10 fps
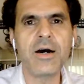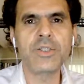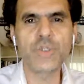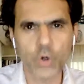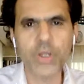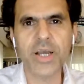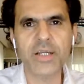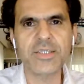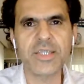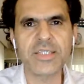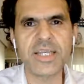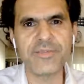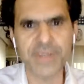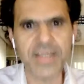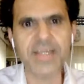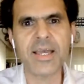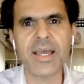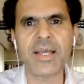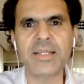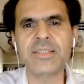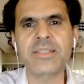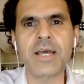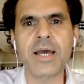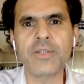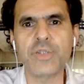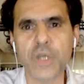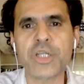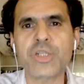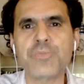Joining us this evening is Turkish